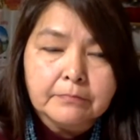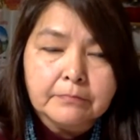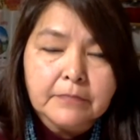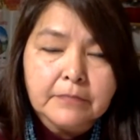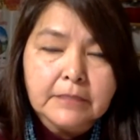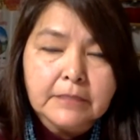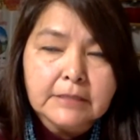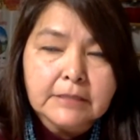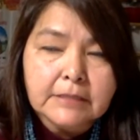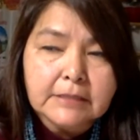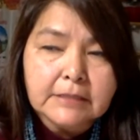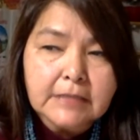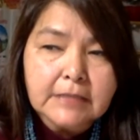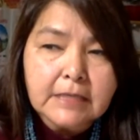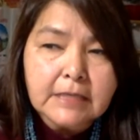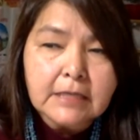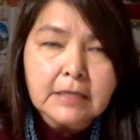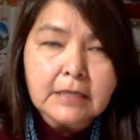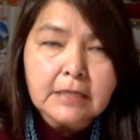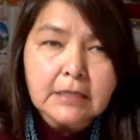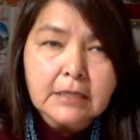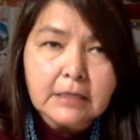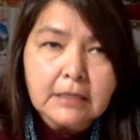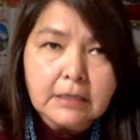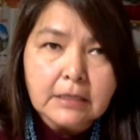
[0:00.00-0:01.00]
see
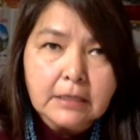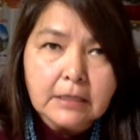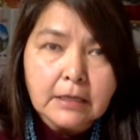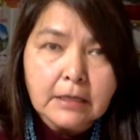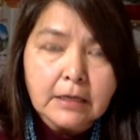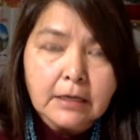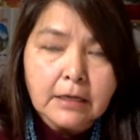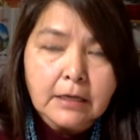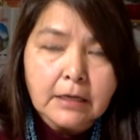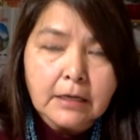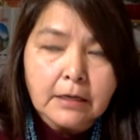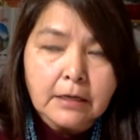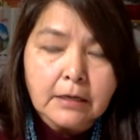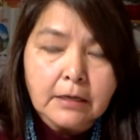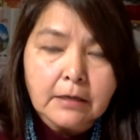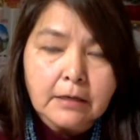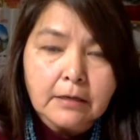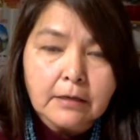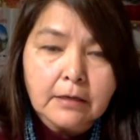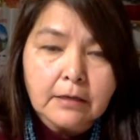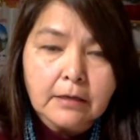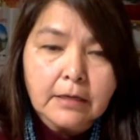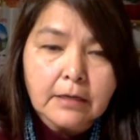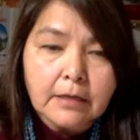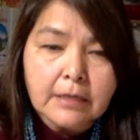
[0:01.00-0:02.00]
the
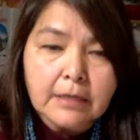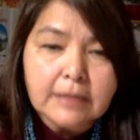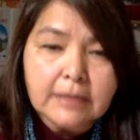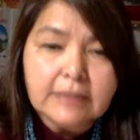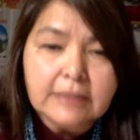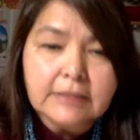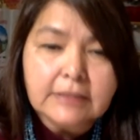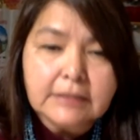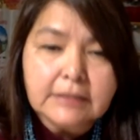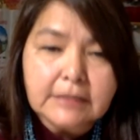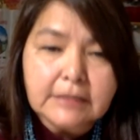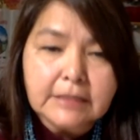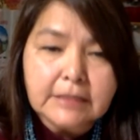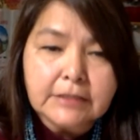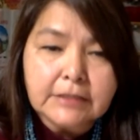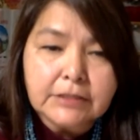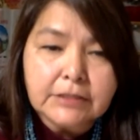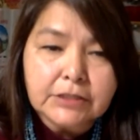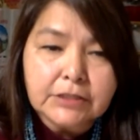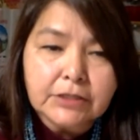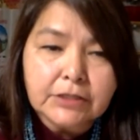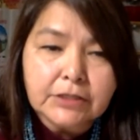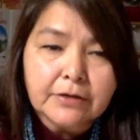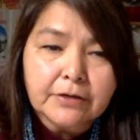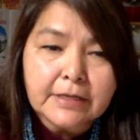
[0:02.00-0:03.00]
Ádístsiin
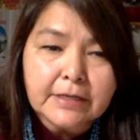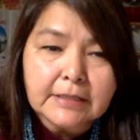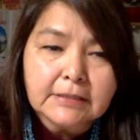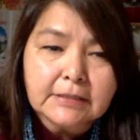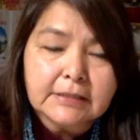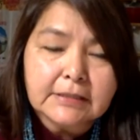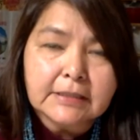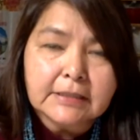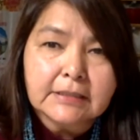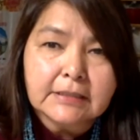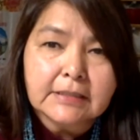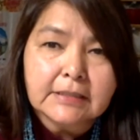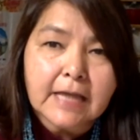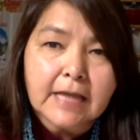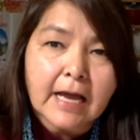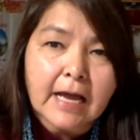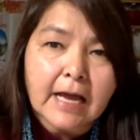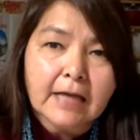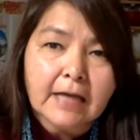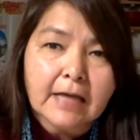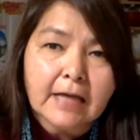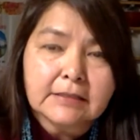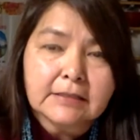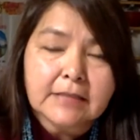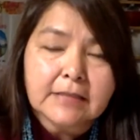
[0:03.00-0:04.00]
stirring sticks
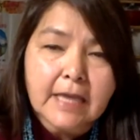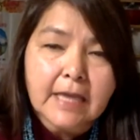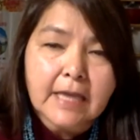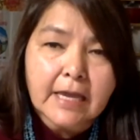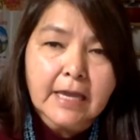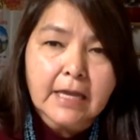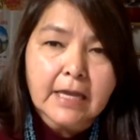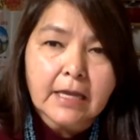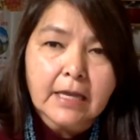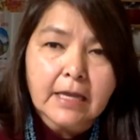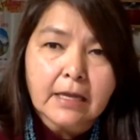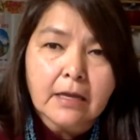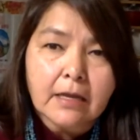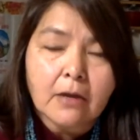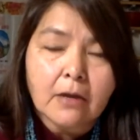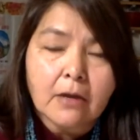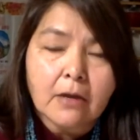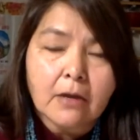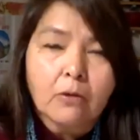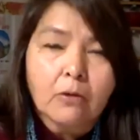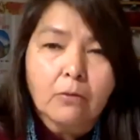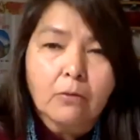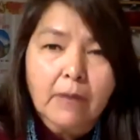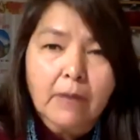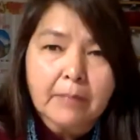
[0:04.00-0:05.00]
as a
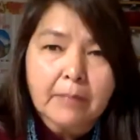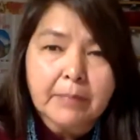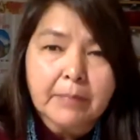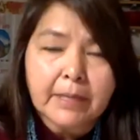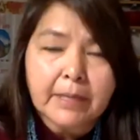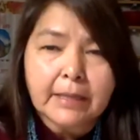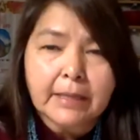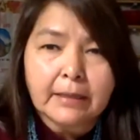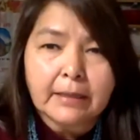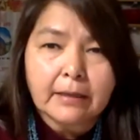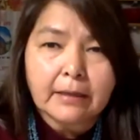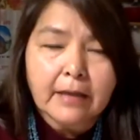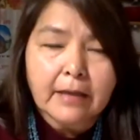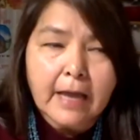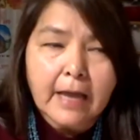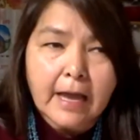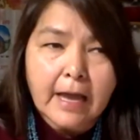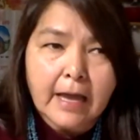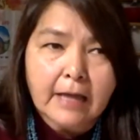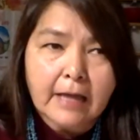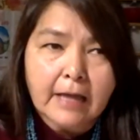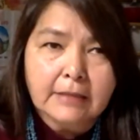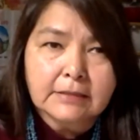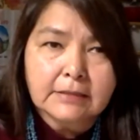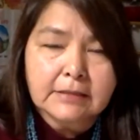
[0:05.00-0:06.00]
weapon,
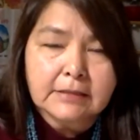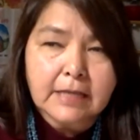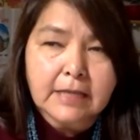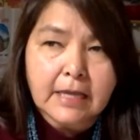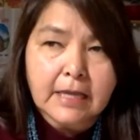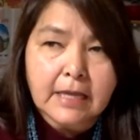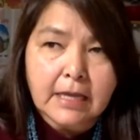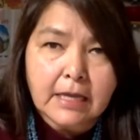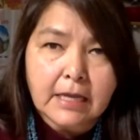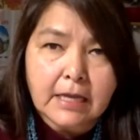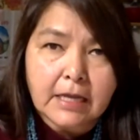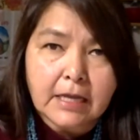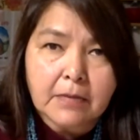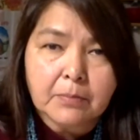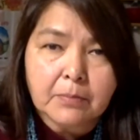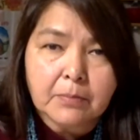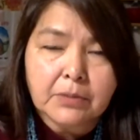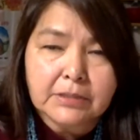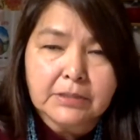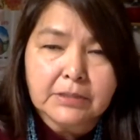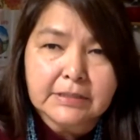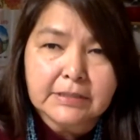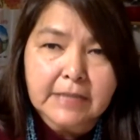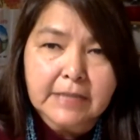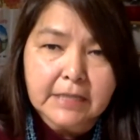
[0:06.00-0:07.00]
as a
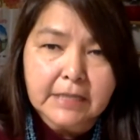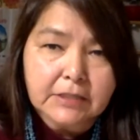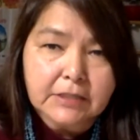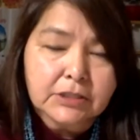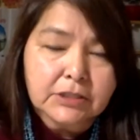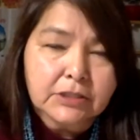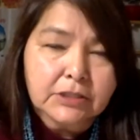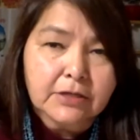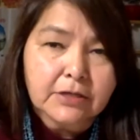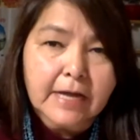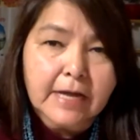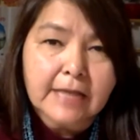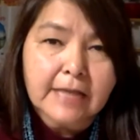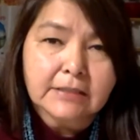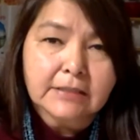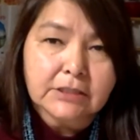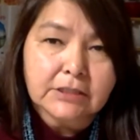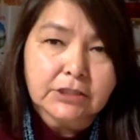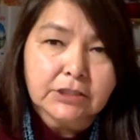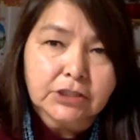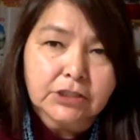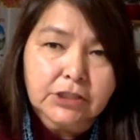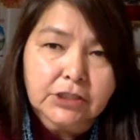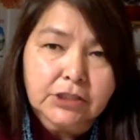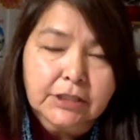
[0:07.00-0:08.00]
protector, as a
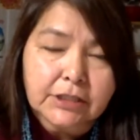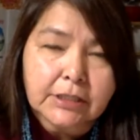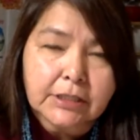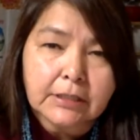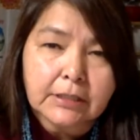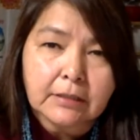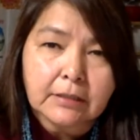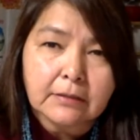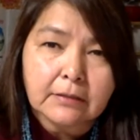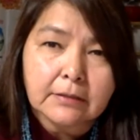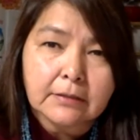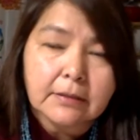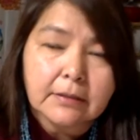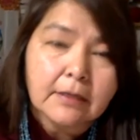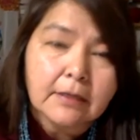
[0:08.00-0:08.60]
shield.